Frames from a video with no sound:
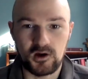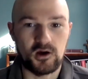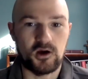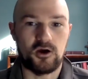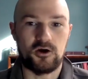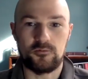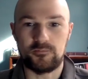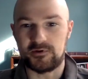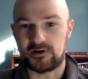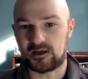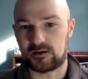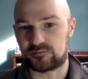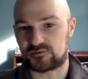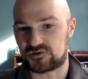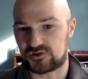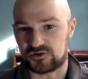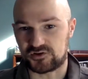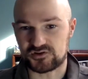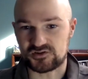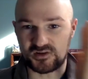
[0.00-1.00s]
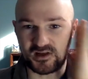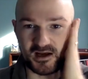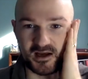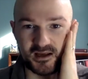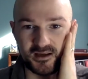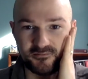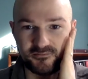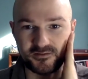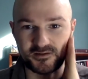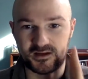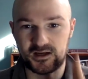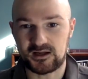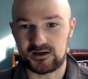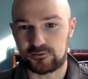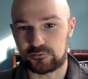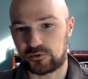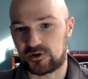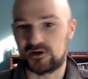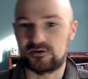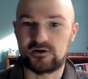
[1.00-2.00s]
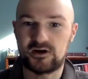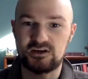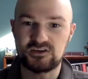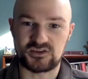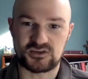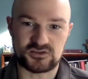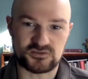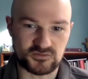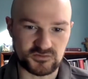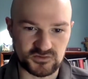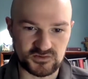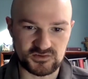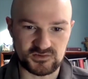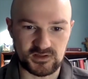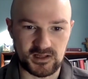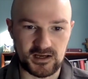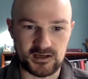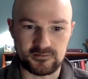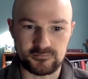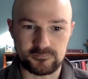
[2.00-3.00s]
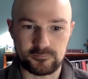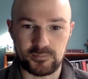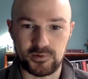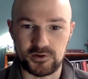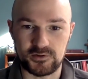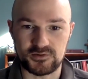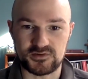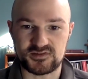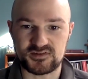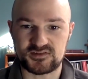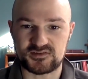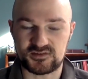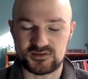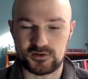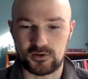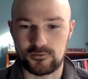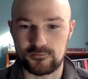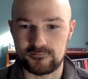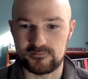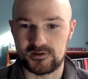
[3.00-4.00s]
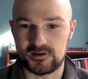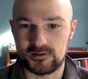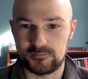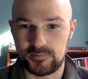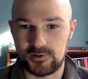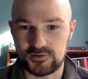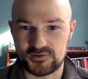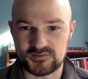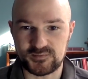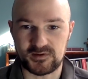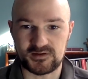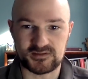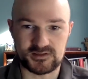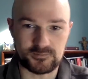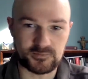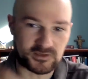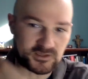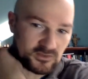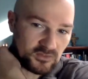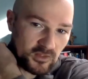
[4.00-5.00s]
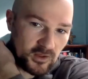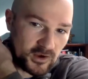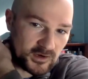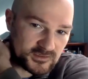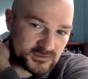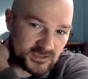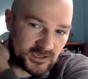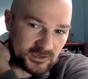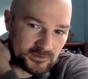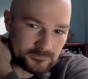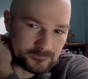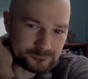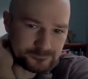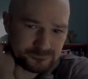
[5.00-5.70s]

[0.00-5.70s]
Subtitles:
opening up church life and kind of rearranging church life post-COVID, post-pandemic, and lockdown.